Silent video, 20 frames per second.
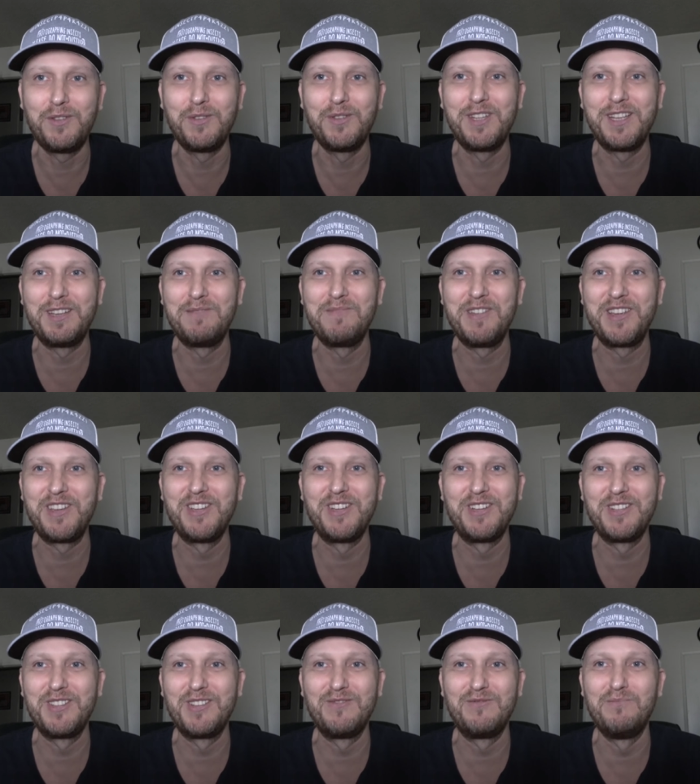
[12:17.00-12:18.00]
to take
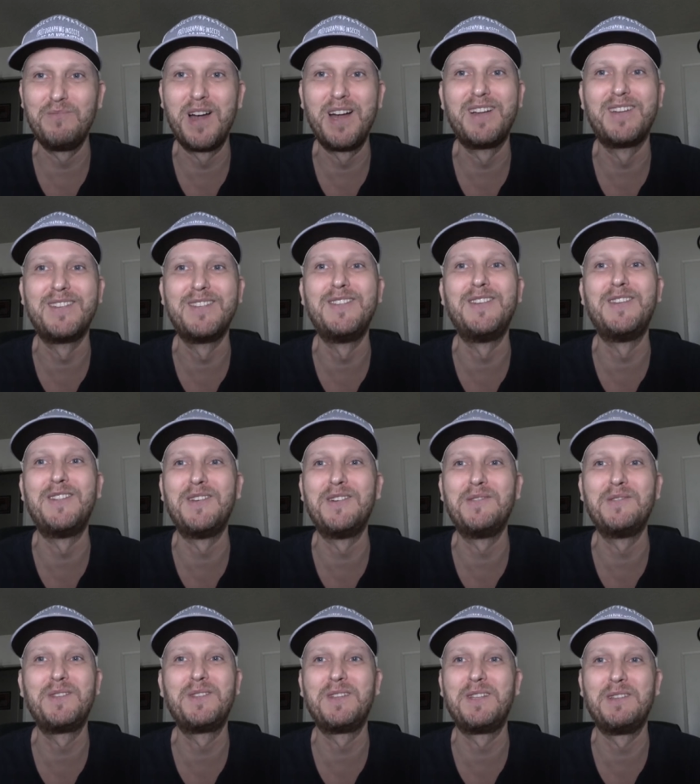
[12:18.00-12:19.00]
pictures of bugs, you
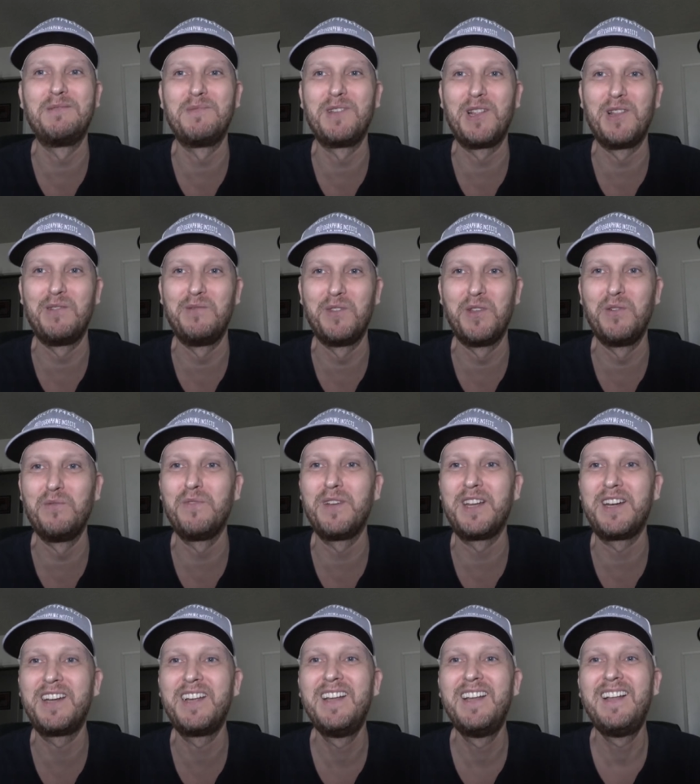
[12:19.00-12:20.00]
know, in the middle of
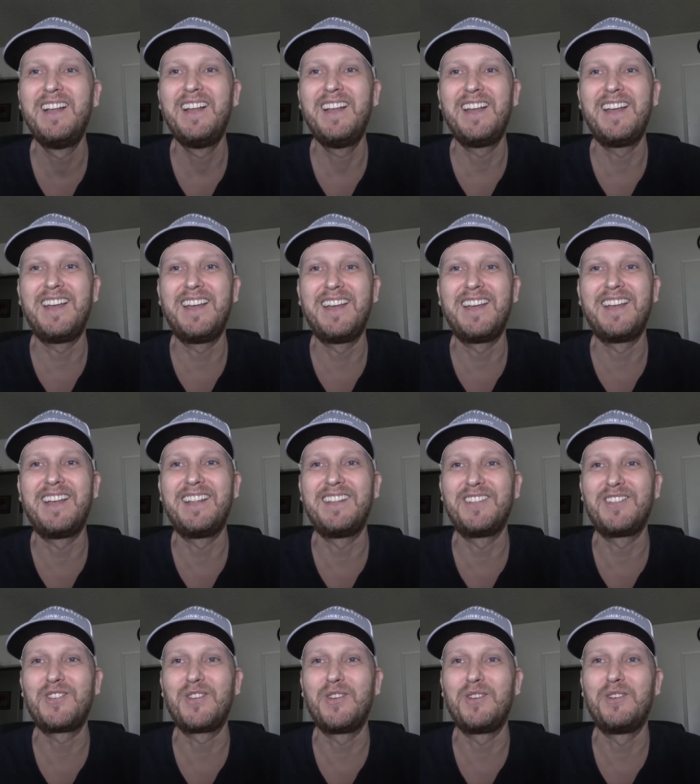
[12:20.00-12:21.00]
nowhere.
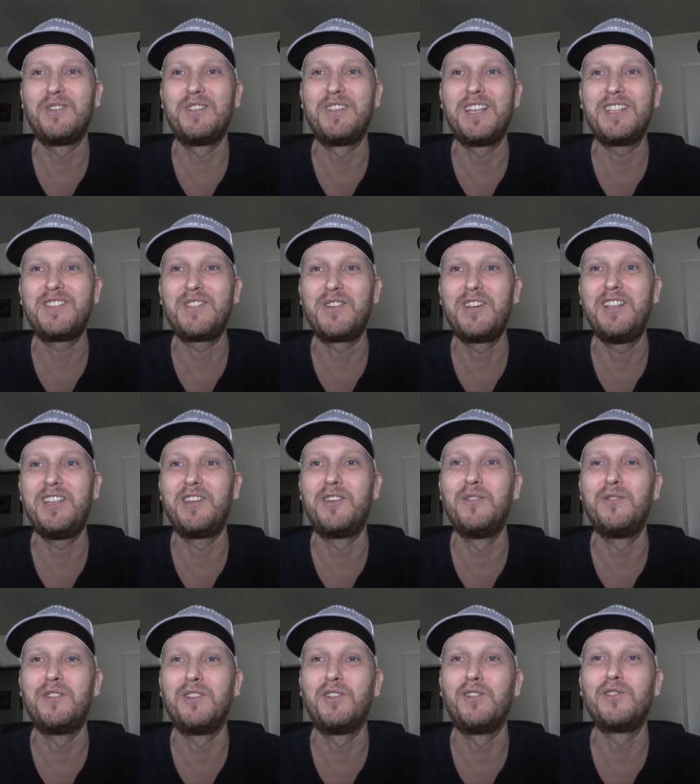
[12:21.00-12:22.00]
And so that's really
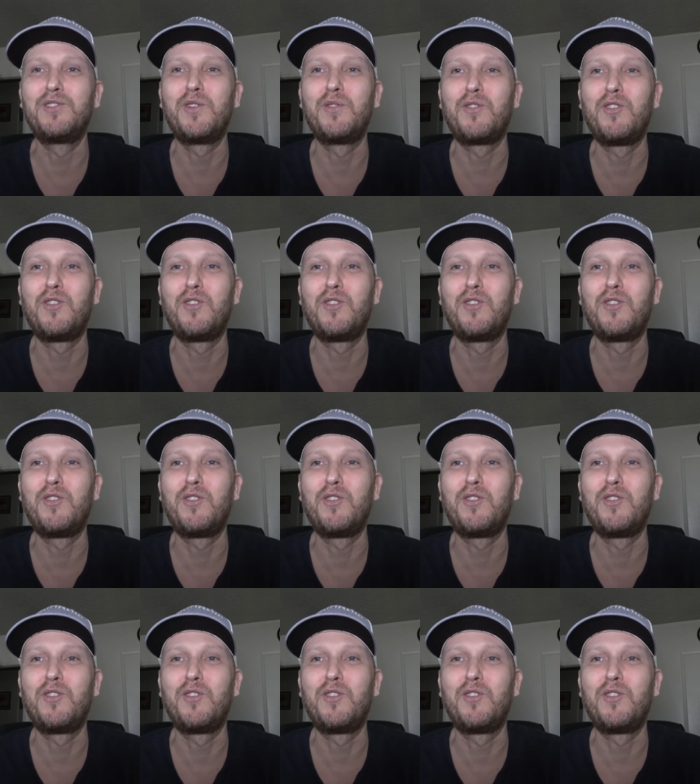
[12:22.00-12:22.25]
good. It also